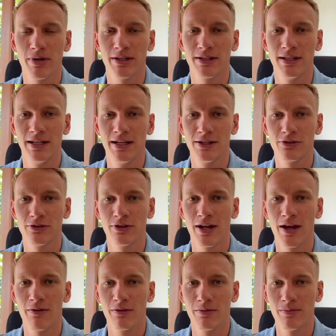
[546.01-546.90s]
but later
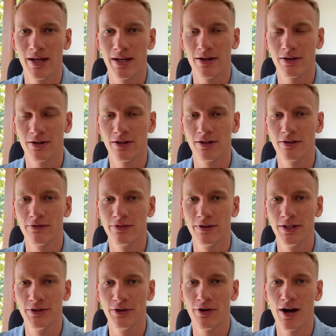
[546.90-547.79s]
on I will make another
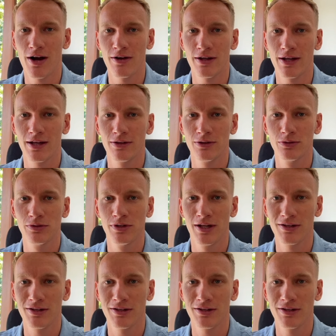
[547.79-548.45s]
video how you can do